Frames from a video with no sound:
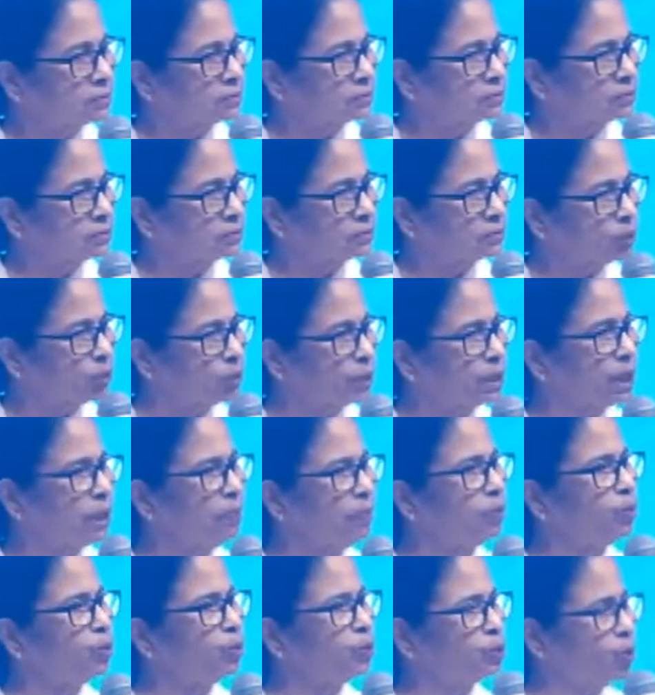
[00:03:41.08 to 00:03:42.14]
we give
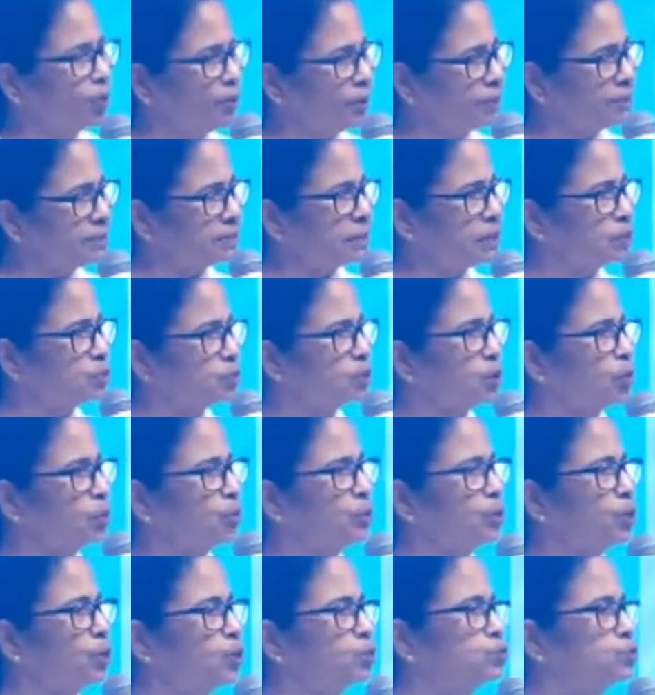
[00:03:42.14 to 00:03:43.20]
widow pension to the
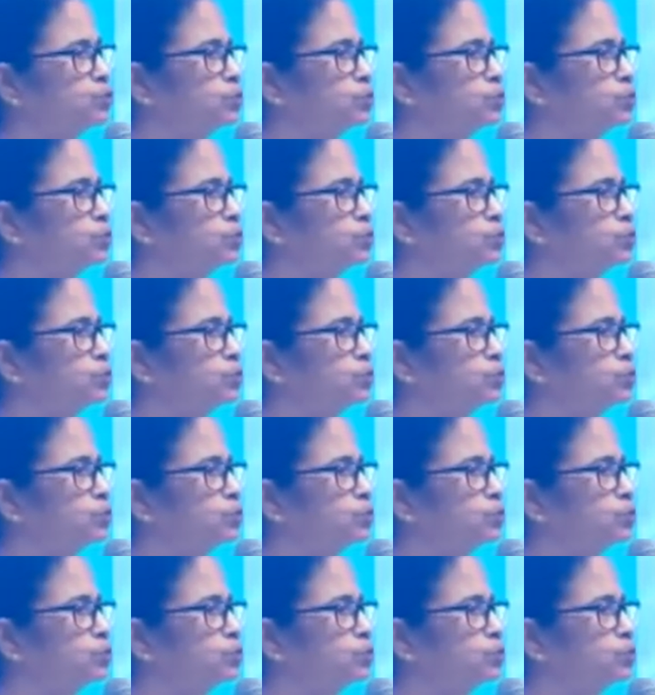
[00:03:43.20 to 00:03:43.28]
widows.